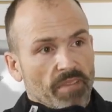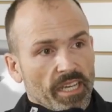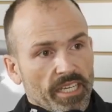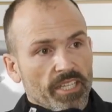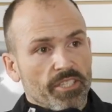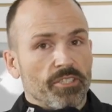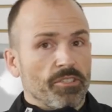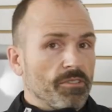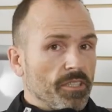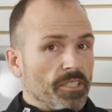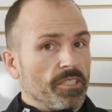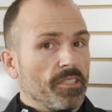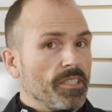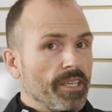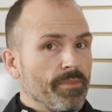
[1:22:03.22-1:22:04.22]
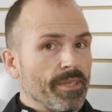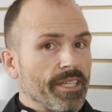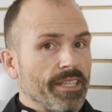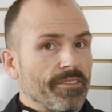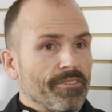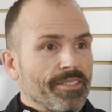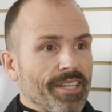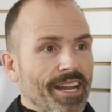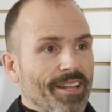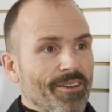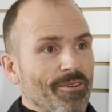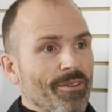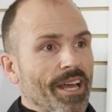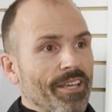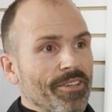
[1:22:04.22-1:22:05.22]
I guess you're a little limited. There's not a
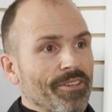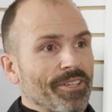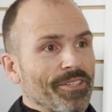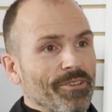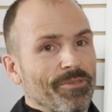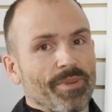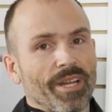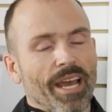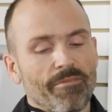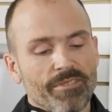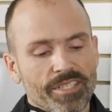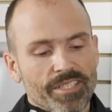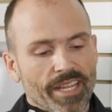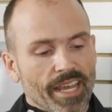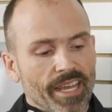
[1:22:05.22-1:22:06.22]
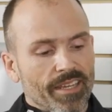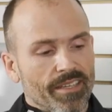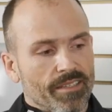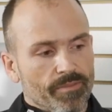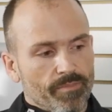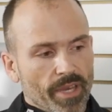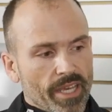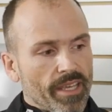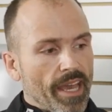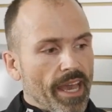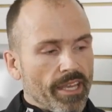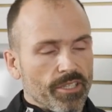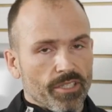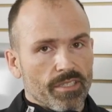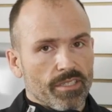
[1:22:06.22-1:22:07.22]
whole lot you can do. But I would say pick
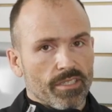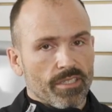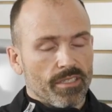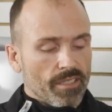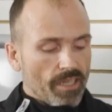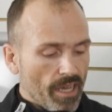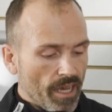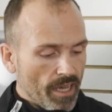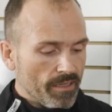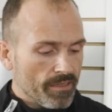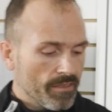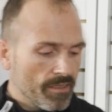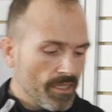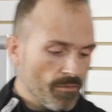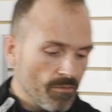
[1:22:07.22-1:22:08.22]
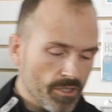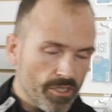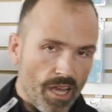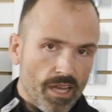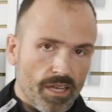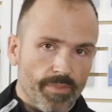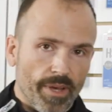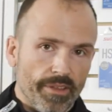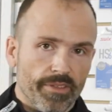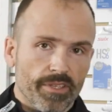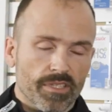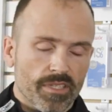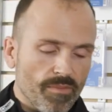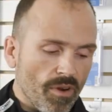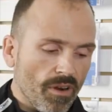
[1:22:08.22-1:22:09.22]
edges, and we'll talk about
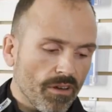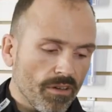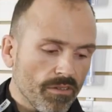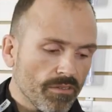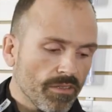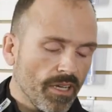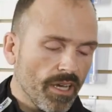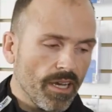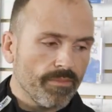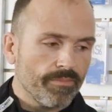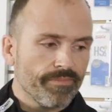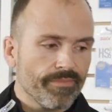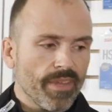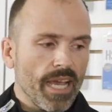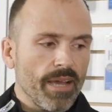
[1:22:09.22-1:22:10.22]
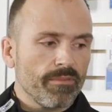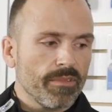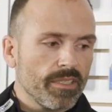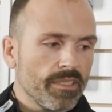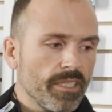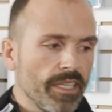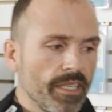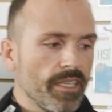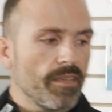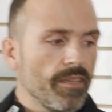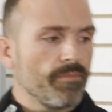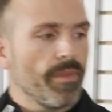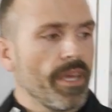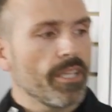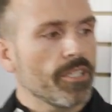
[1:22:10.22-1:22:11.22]
this tomorrow. I would
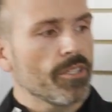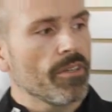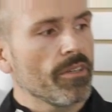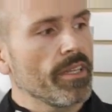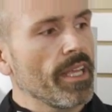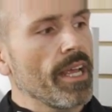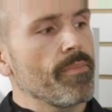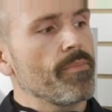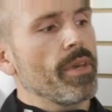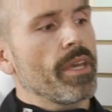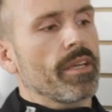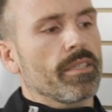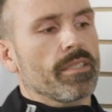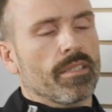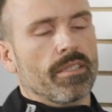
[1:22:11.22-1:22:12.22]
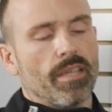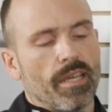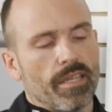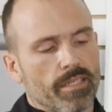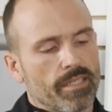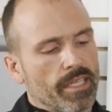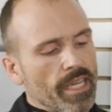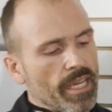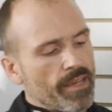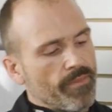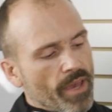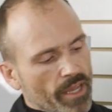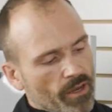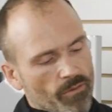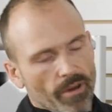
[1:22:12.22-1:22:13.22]
make sure that I pick a ski,
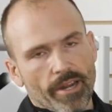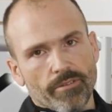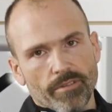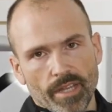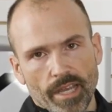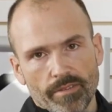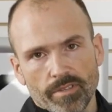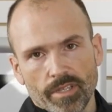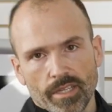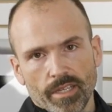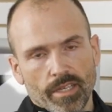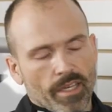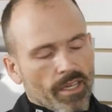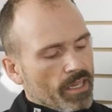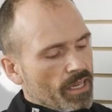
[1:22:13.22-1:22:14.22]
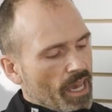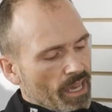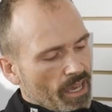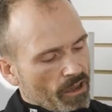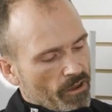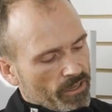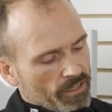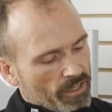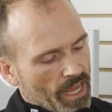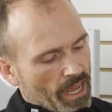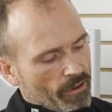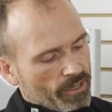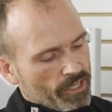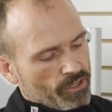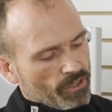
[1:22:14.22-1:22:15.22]
make it right or left. I
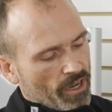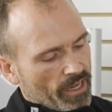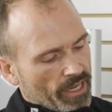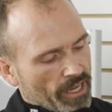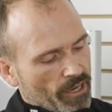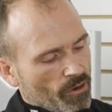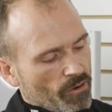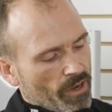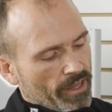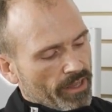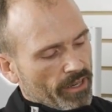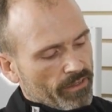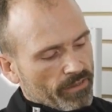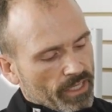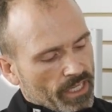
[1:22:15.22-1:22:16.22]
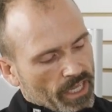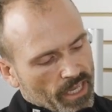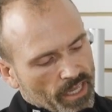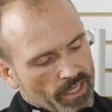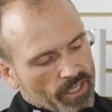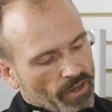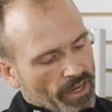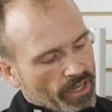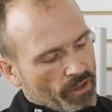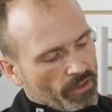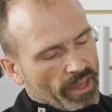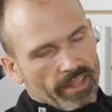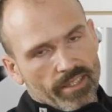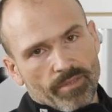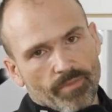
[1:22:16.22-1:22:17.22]
always draw an arrow on there, so I know
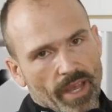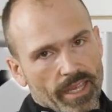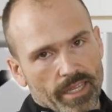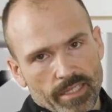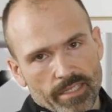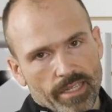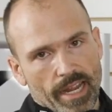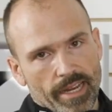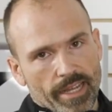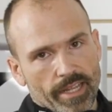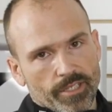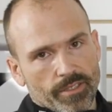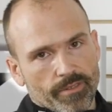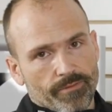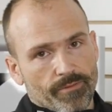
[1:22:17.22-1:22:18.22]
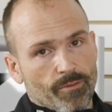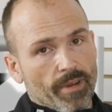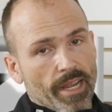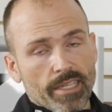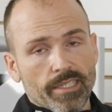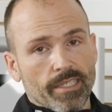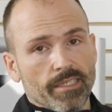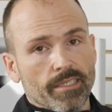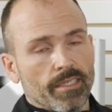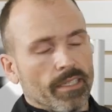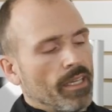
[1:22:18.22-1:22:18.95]
that's my inside edge for racing.